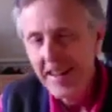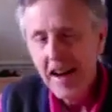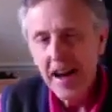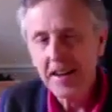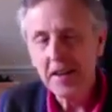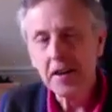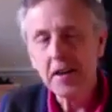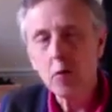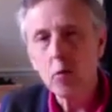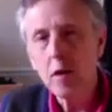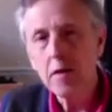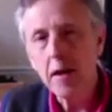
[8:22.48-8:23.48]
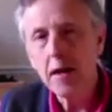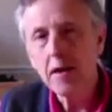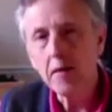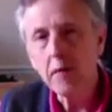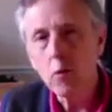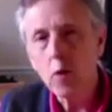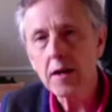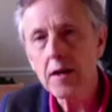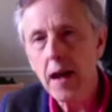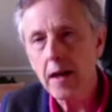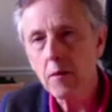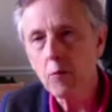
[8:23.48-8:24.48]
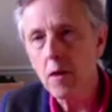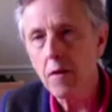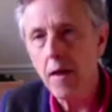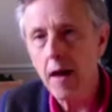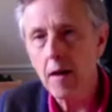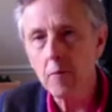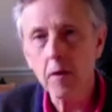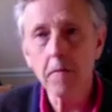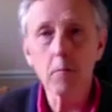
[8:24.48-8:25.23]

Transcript: And at the end of a weekend with them,